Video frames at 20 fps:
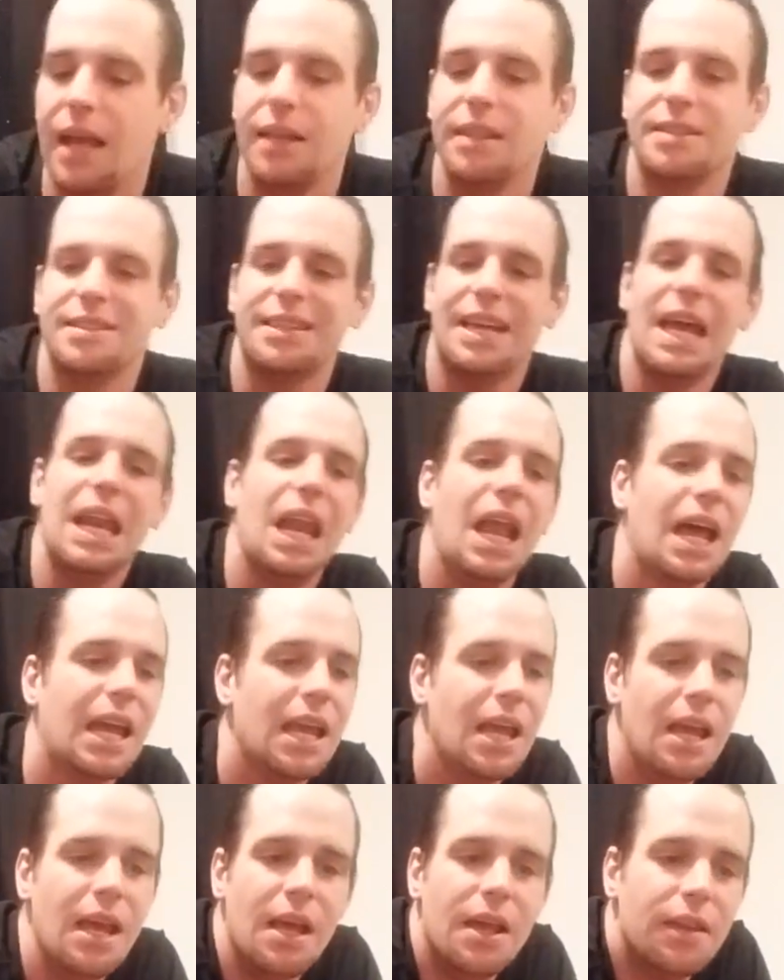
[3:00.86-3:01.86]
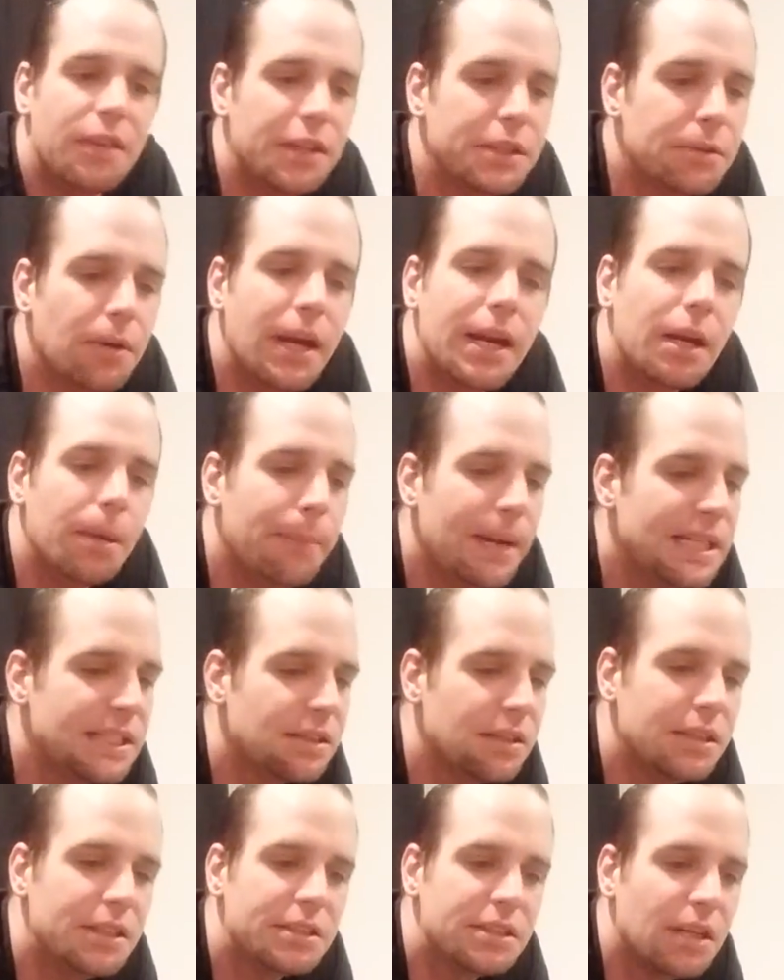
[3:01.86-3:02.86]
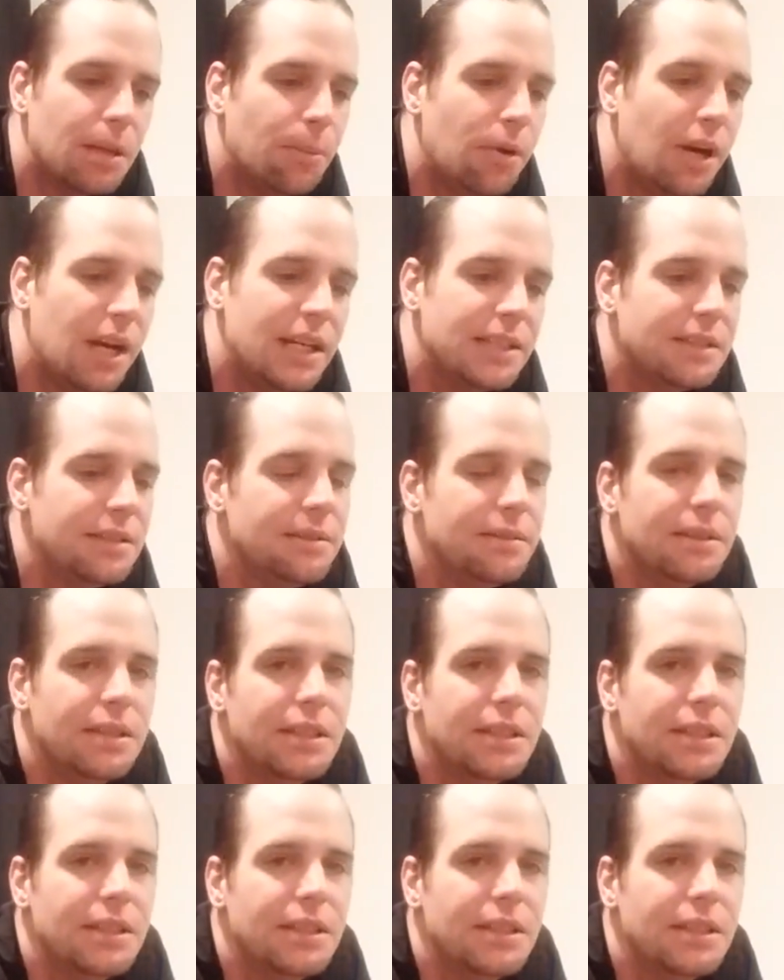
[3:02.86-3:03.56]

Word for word: it's kind of like this right here basically to summarize it